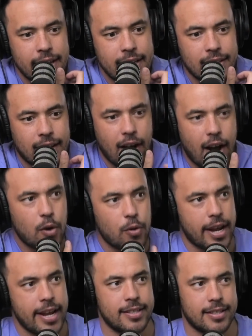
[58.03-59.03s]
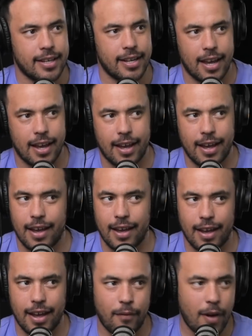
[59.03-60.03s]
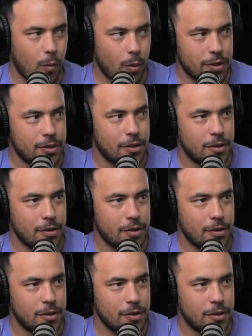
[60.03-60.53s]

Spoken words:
Like I could easily, if I wanted to,